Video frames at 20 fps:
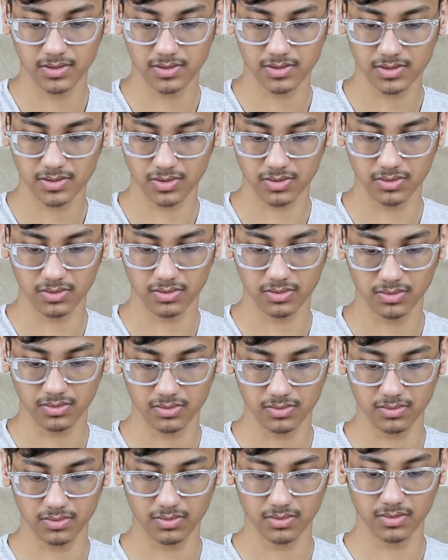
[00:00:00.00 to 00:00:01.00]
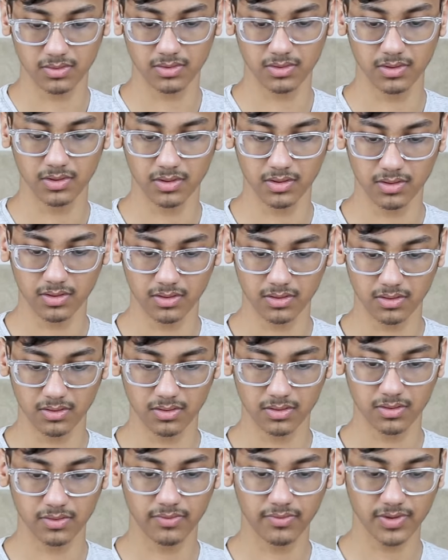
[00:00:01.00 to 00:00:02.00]
so the
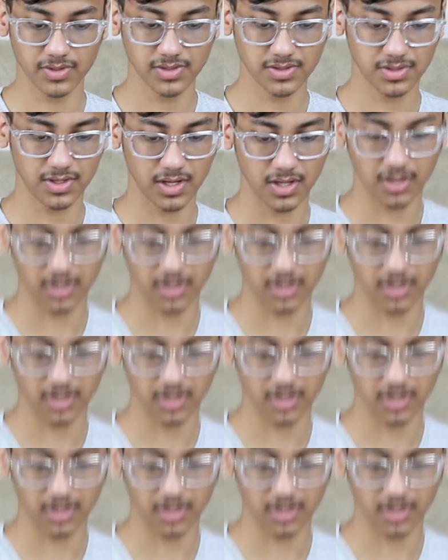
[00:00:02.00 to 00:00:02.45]
first three